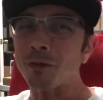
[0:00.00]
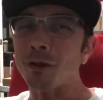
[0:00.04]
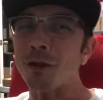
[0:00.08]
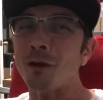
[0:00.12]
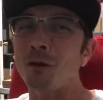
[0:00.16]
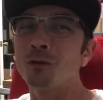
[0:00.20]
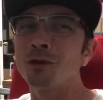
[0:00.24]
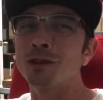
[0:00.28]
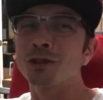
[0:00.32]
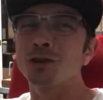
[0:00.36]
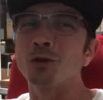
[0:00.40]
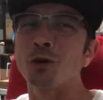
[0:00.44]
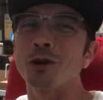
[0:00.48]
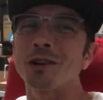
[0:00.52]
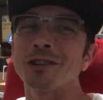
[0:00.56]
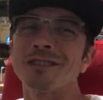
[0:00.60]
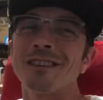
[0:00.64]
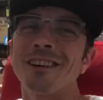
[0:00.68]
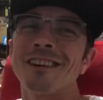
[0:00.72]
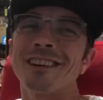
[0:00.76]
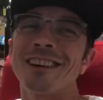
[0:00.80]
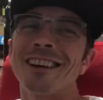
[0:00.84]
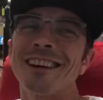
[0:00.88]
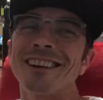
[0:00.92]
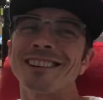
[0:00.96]
Resort
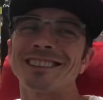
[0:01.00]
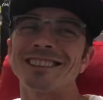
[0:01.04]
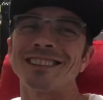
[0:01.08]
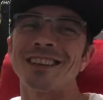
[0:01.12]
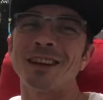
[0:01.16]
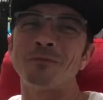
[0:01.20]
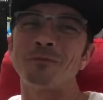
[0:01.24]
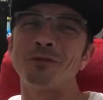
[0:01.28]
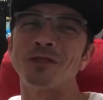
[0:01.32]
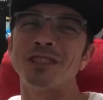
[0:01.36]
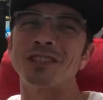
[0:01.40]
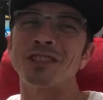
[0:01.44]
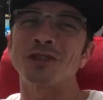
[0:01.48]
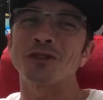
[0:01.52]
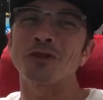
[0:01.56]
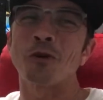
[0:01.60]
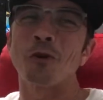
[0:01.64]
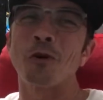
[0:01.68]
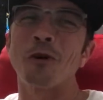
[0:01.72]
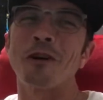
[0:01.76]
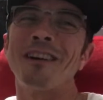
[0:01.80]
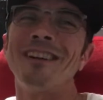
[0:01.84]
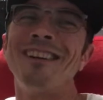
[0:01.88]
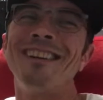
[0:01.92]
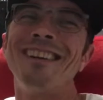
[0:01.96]
Dog has an empty
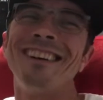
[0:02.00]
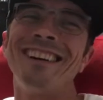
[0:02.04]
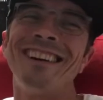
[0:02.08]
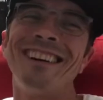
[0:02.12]
store.